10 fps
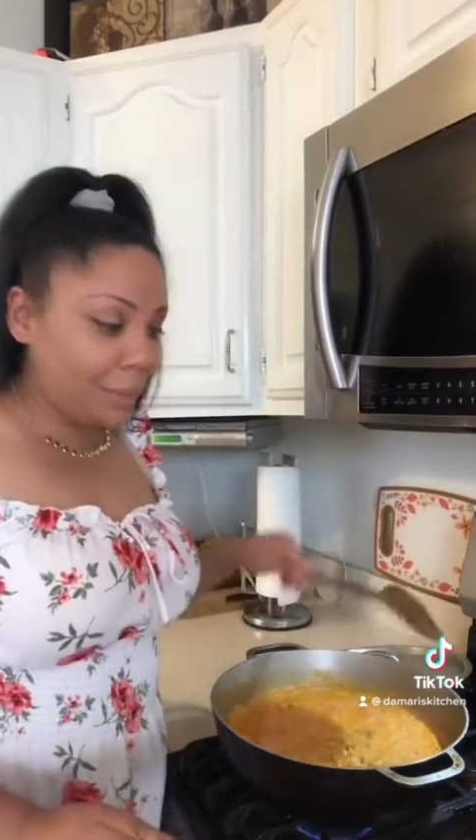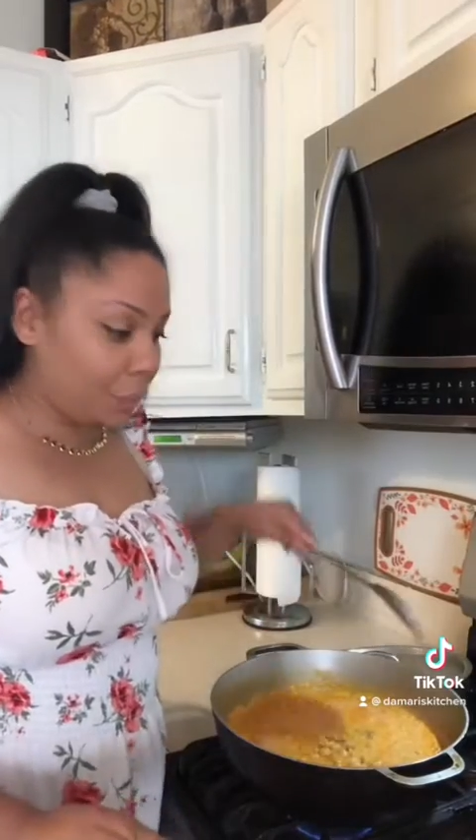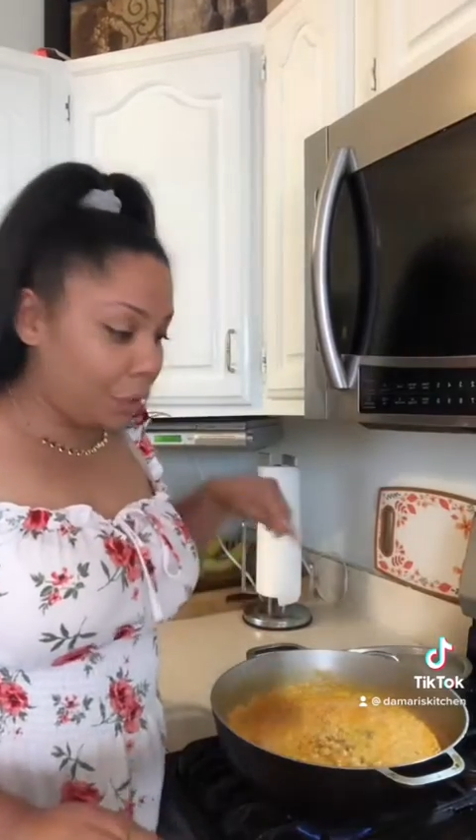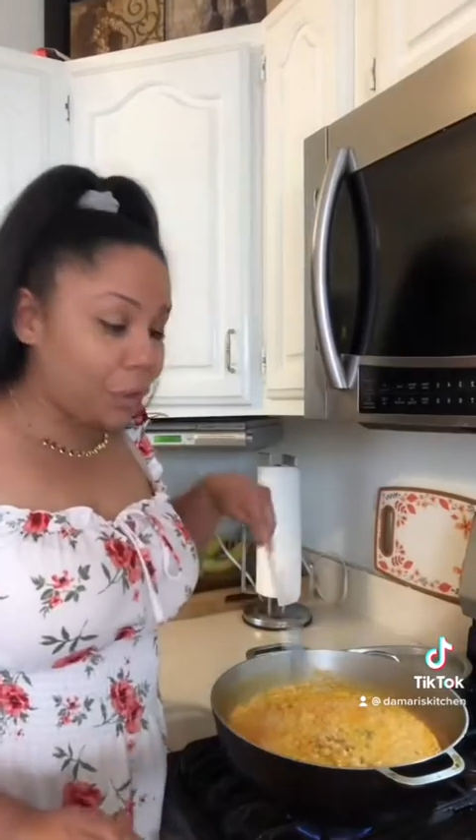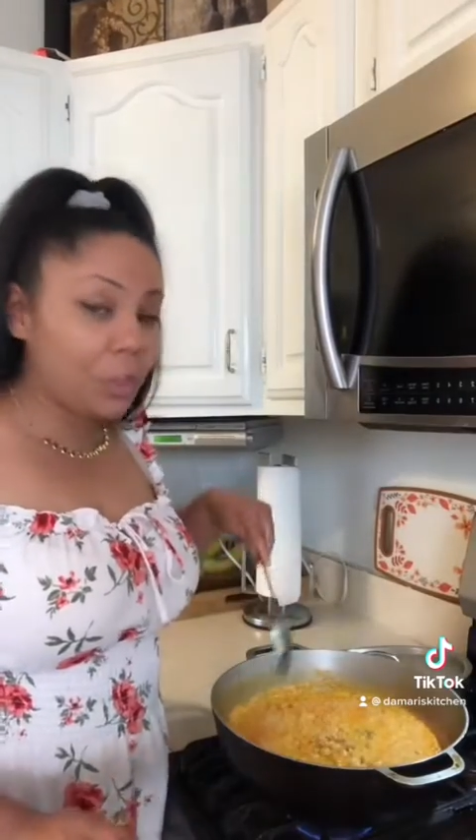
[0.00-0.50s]

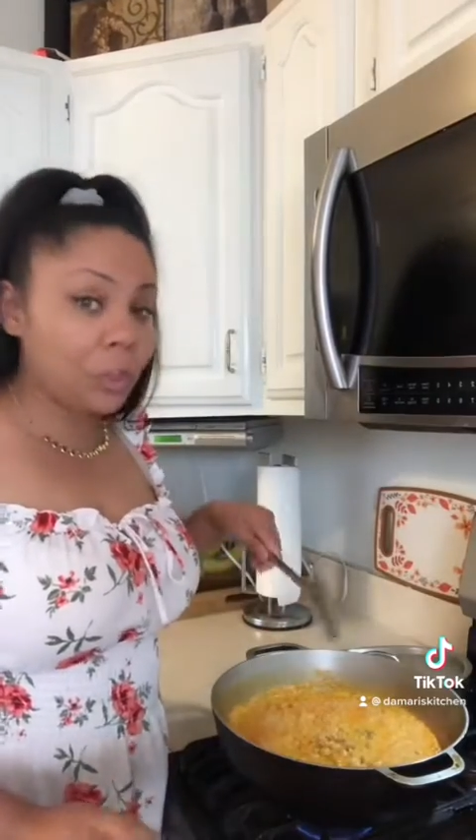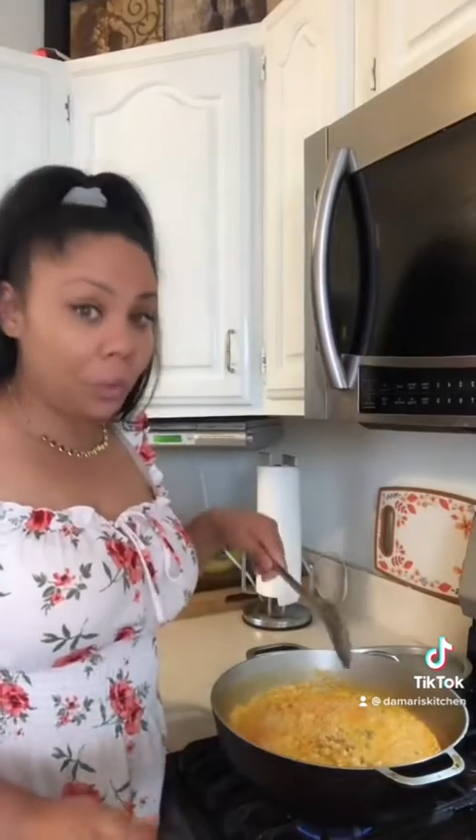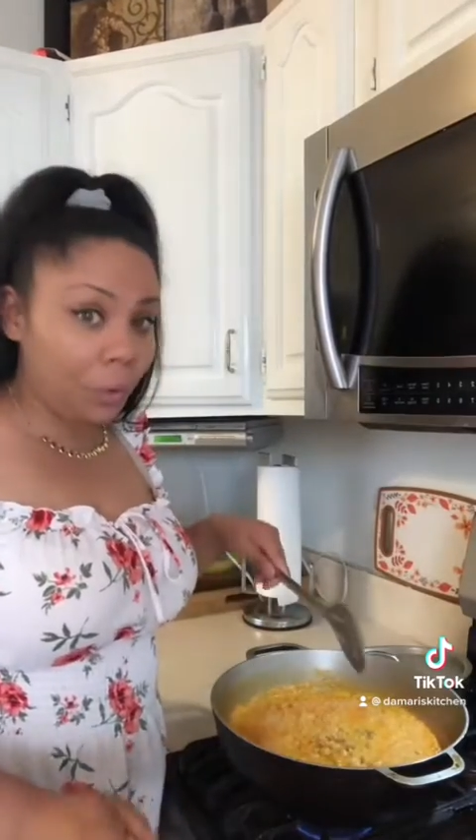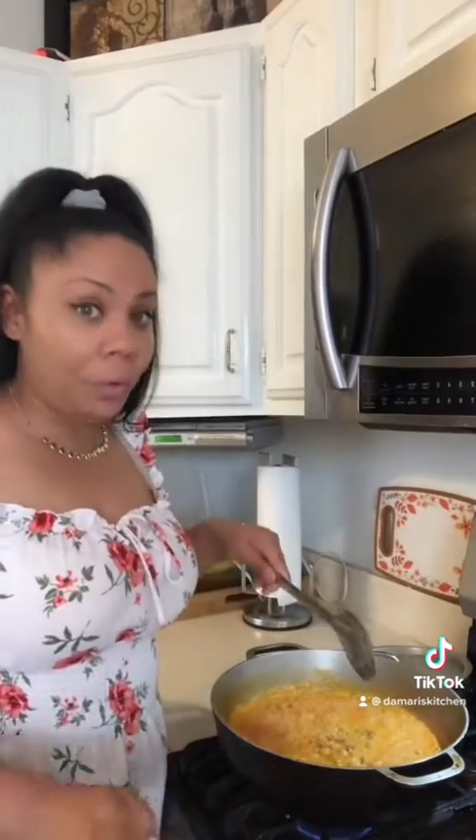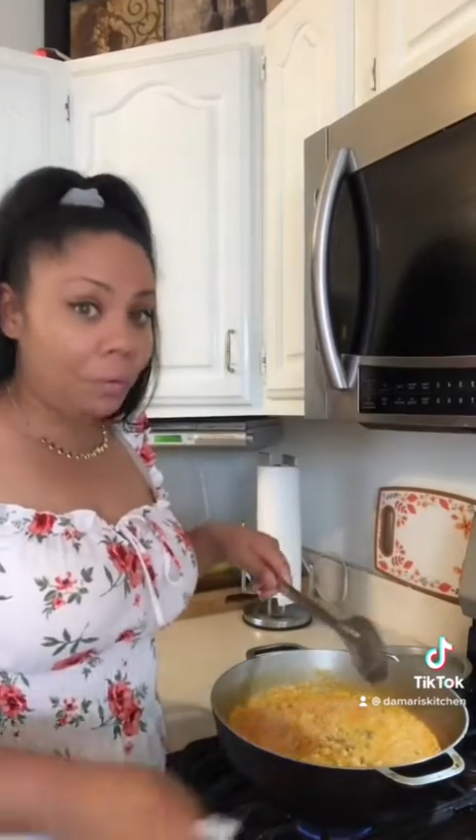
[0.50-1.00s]
gonna stir
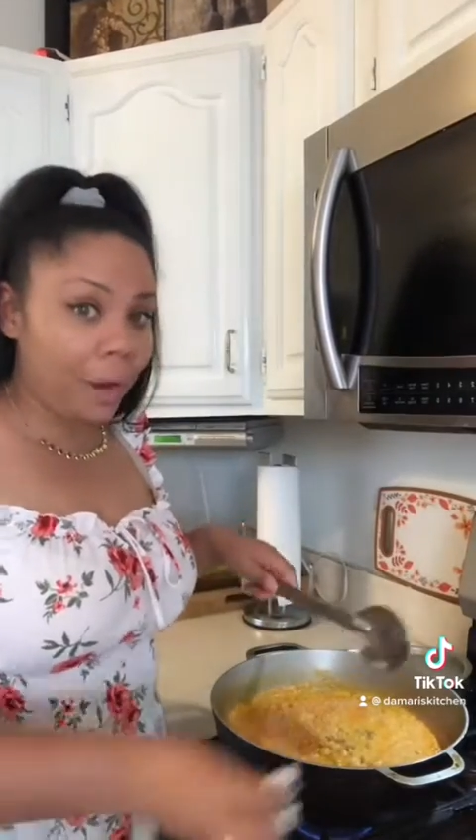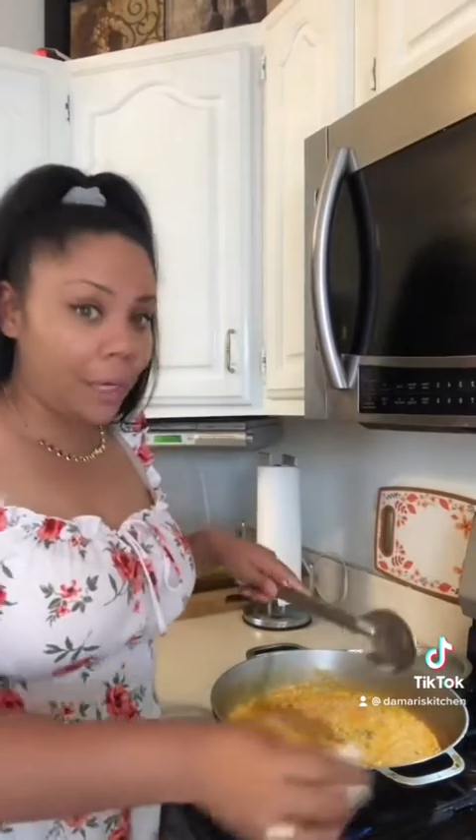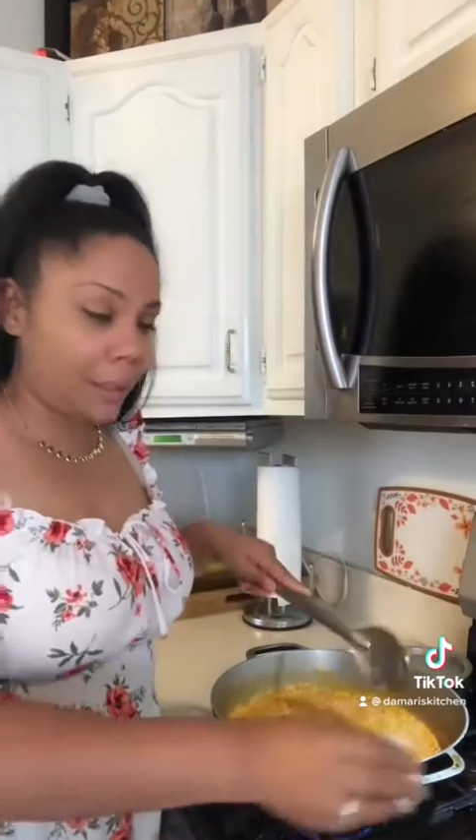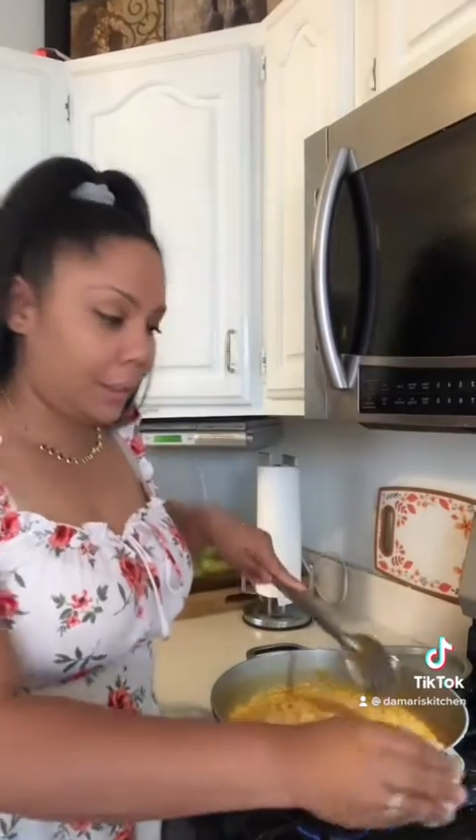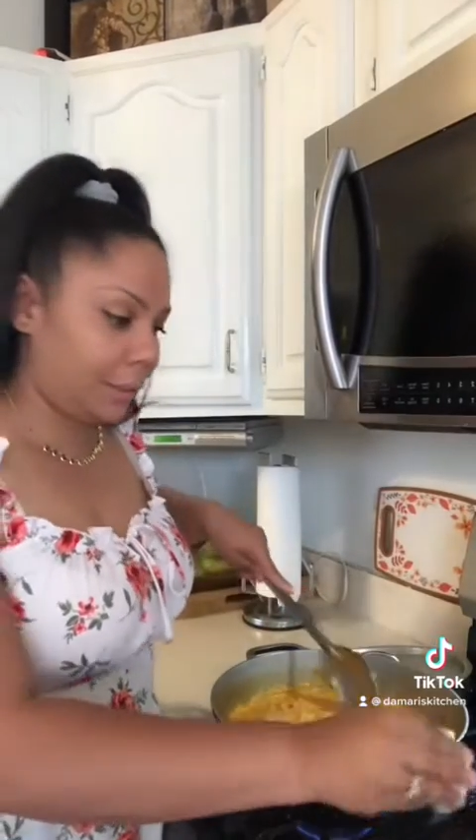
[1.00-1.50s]
the
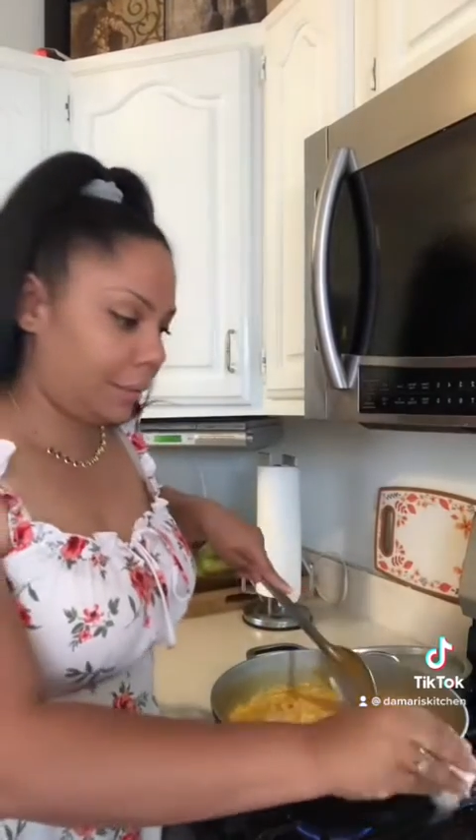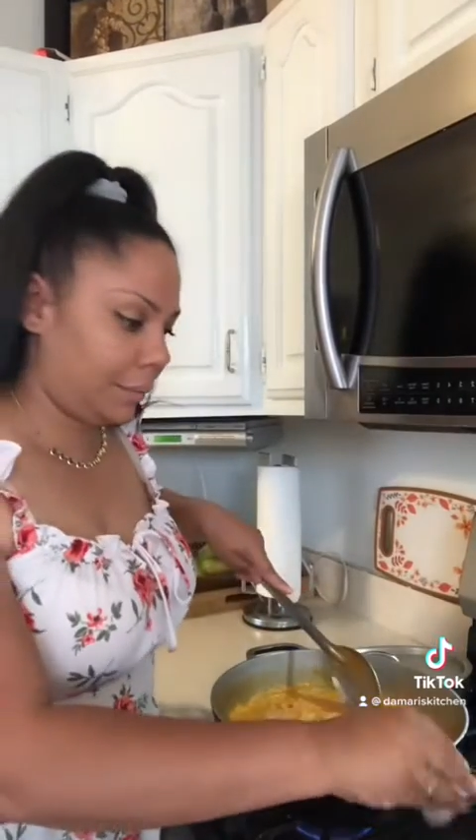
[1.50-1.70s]
rice.